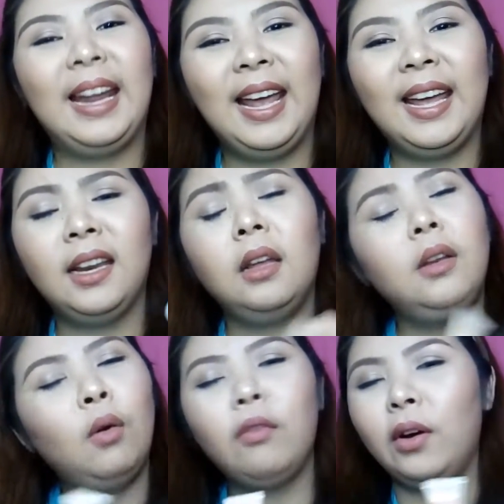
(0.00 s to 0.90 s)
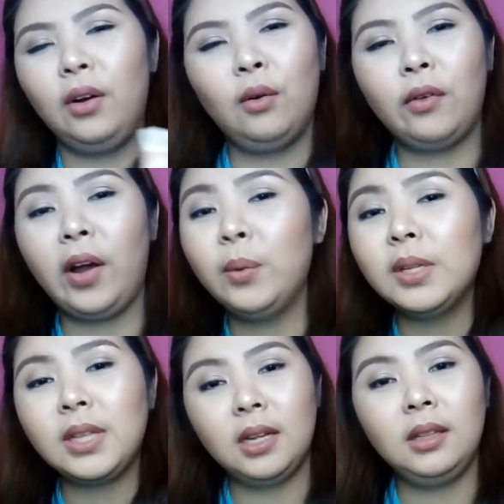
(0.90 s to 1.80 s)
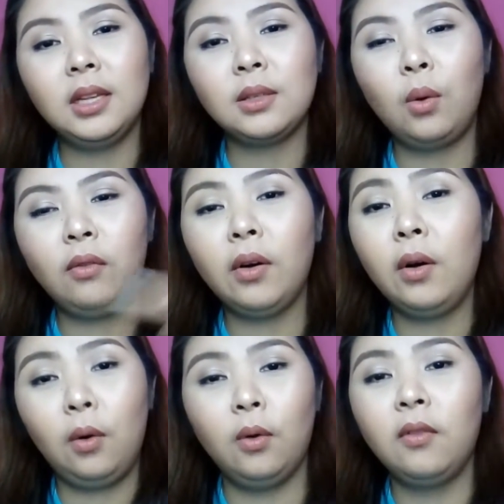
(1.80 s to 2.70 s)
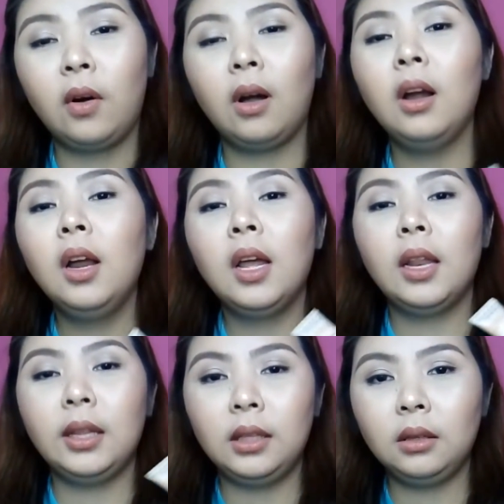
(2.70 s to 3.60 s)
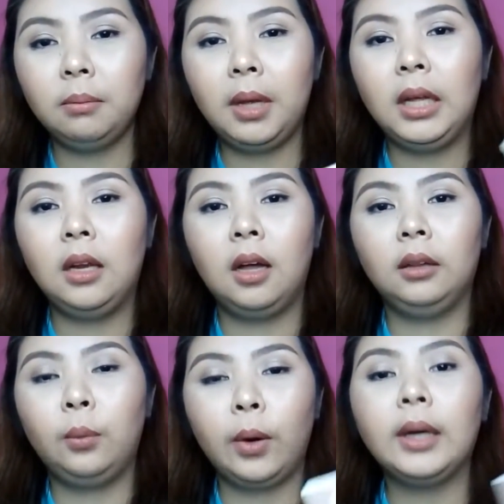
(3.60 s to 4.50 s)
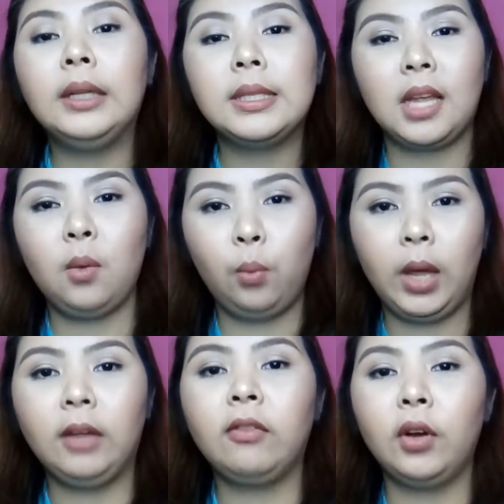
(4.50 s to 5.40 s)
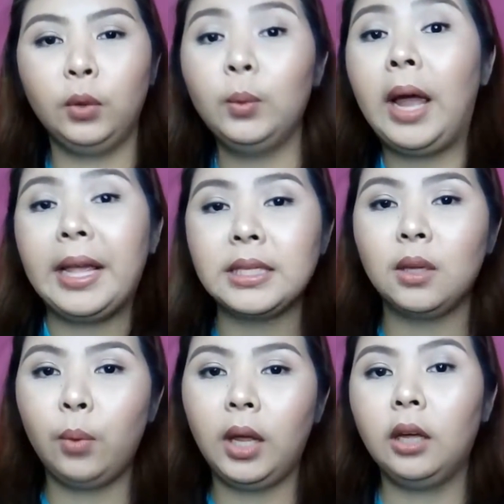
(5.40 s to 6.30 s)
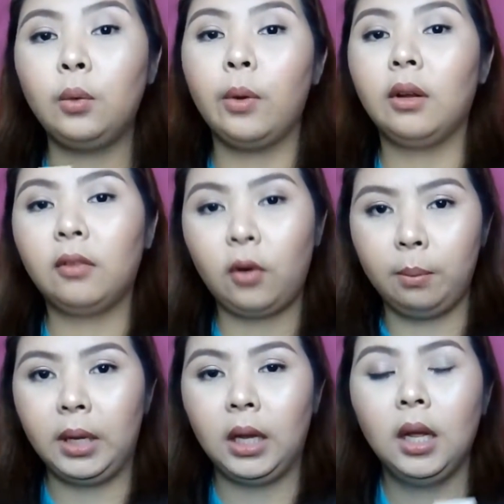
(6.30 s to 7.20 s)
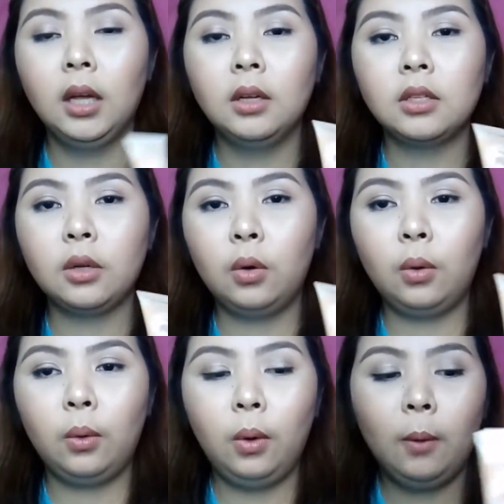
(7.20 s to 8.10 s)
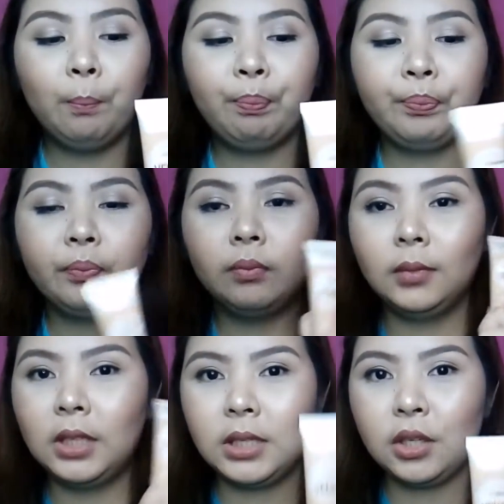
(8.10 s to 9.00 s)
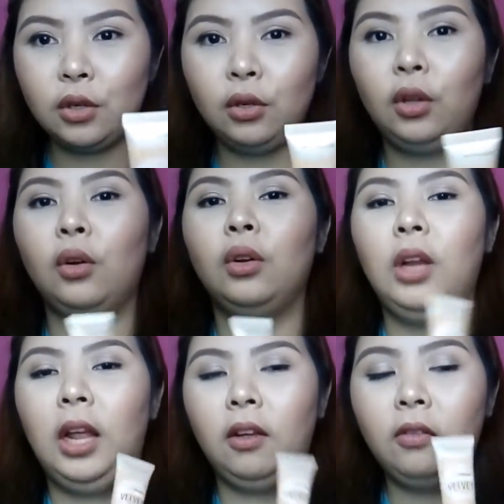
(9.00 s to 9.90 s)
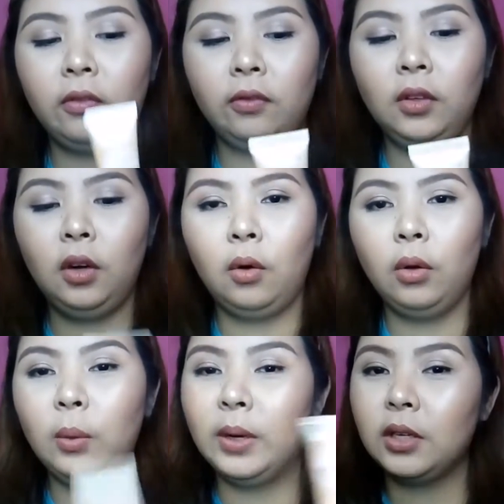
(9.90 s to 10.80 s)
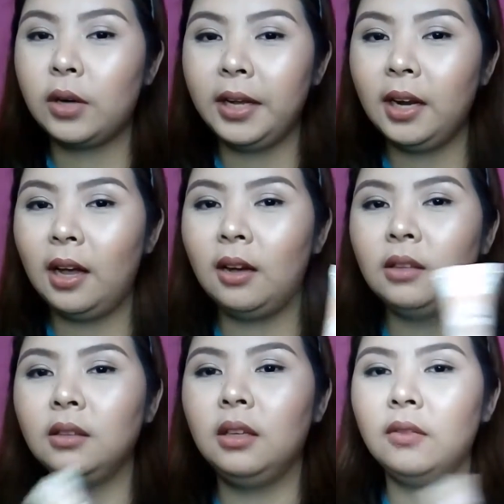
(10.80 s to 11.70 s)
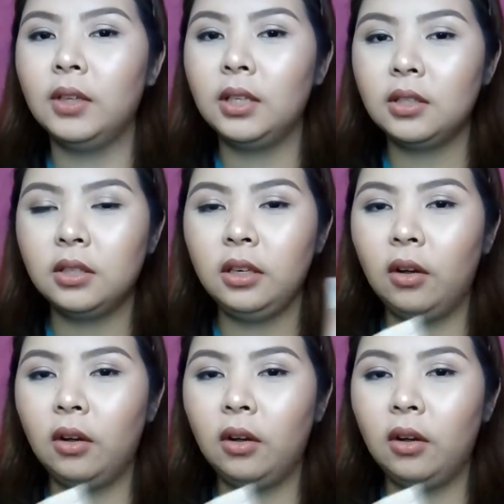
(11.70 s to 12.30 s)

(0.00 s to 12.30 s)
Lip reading: again, and over, I will say this over and over, that it may not work the same way for you guys the way it worked for me. So, decision nyo yun. If, you wanna try it out, give it a